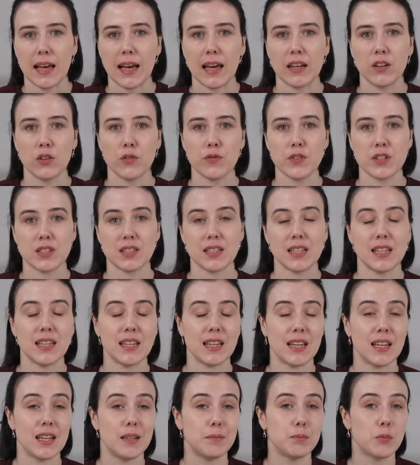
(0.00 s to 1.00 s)
And obviously
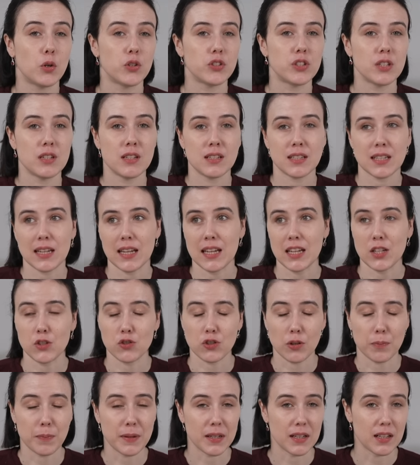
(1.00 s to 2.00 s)
in modern day
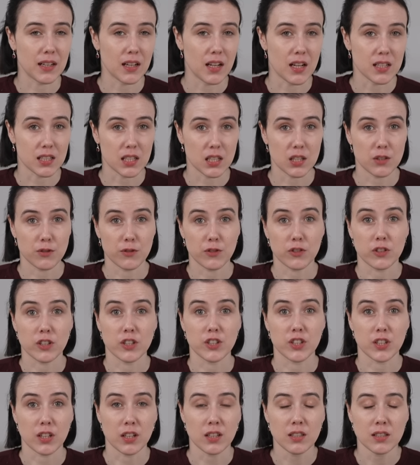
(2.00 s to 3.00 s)
drop-in classes
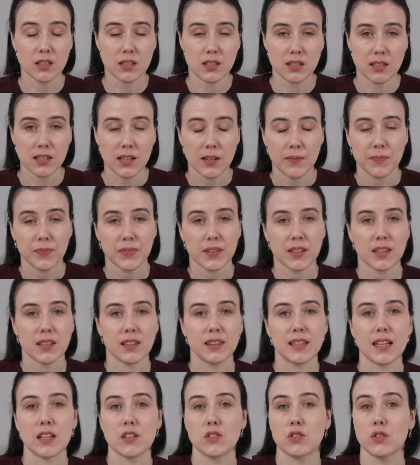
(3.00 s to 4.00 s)
for adults,
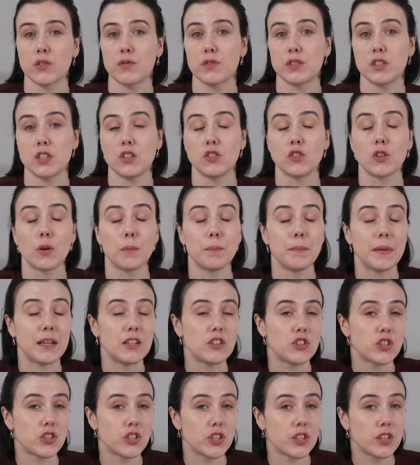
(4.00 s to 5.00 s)
that's obviously not
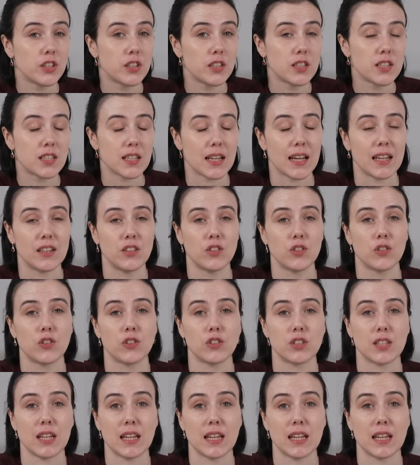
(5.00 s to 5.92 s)
mentioned and not